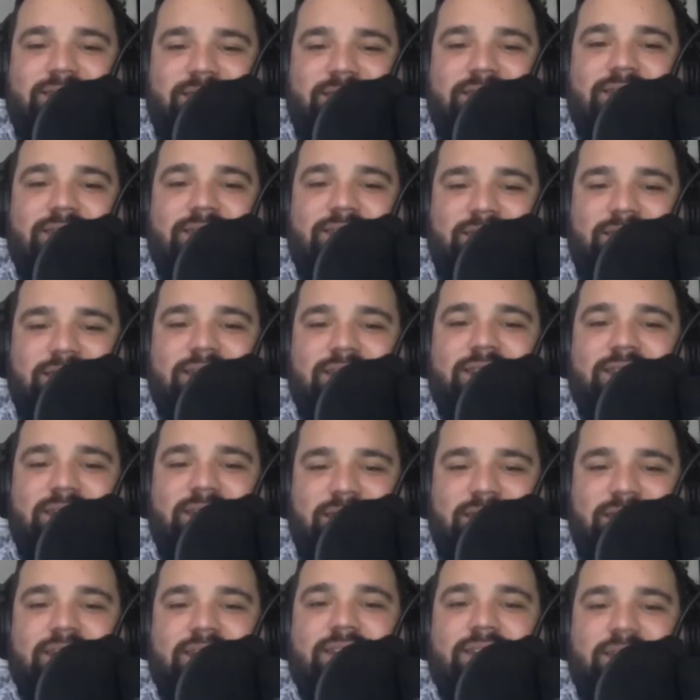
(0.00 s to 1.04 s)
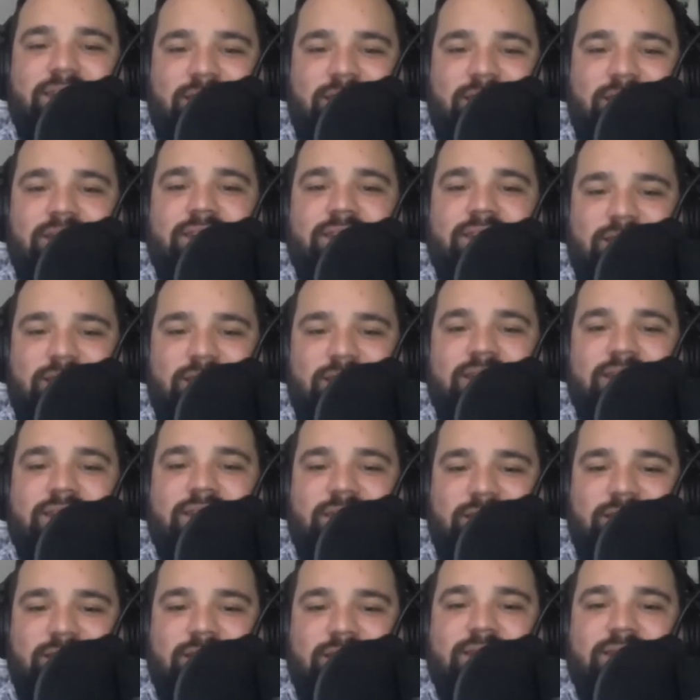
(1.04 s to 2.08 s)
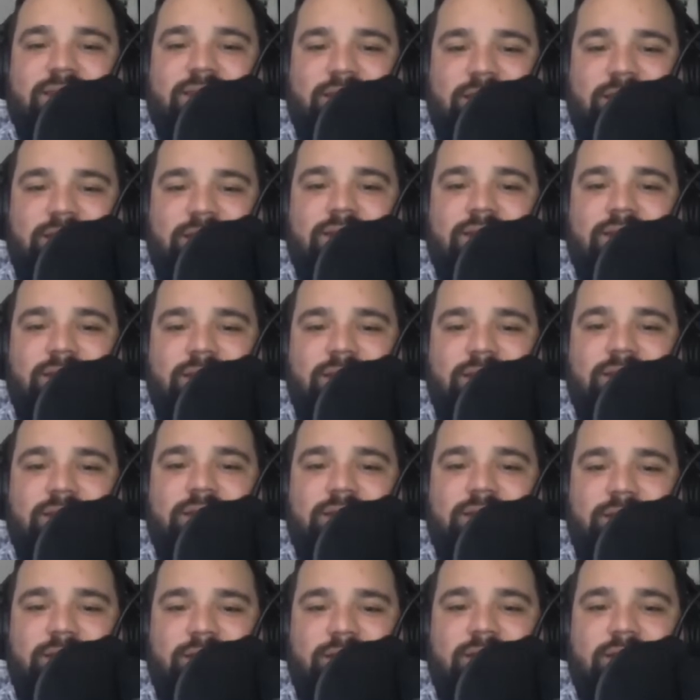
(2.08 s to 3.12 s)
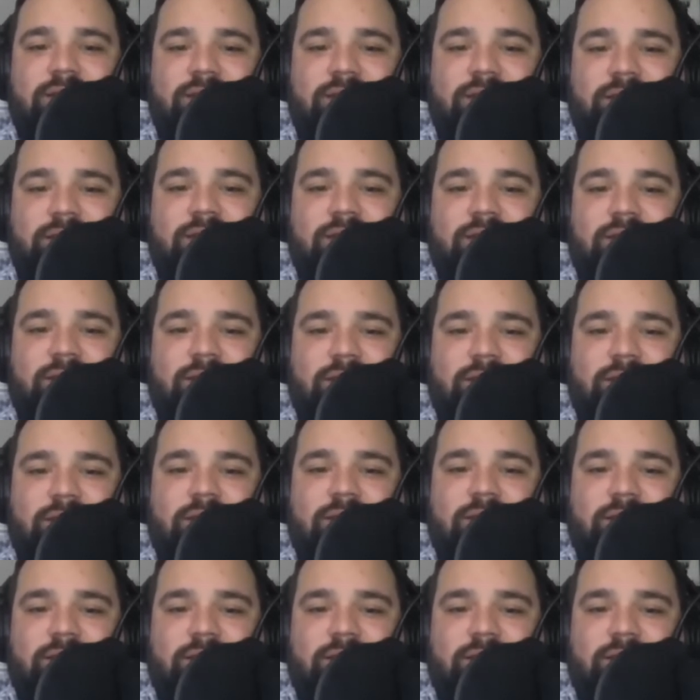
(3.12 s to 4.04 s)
No words are spoken by the person on screen.